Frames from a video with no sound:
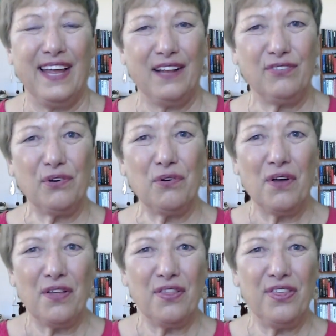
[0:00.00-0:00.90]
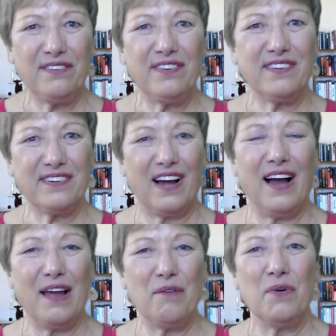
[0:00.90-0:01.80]
And so this is a
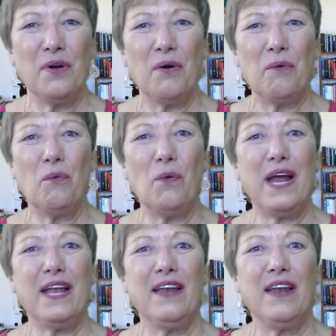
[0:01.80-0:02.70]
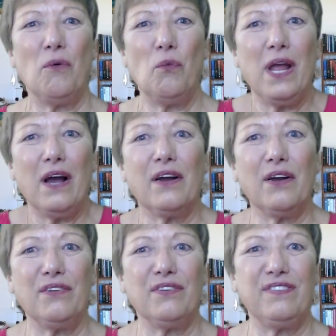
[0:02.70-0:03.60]
time when we are
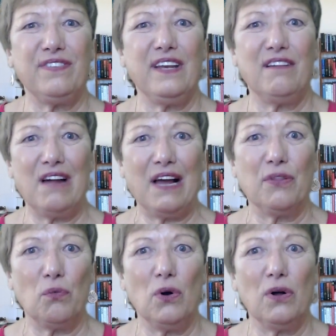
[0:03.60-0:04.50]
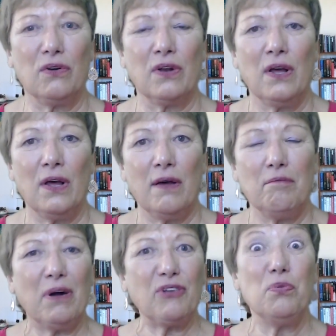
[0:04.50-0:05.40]
going to see around the world
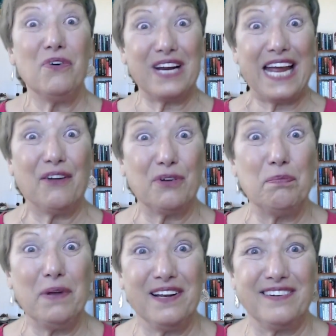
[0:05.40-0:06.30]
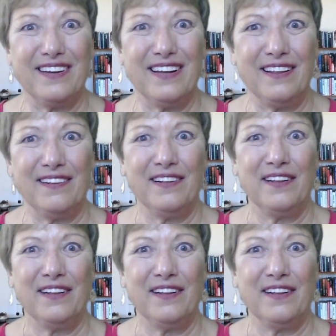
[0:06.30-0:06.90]
much more accountability.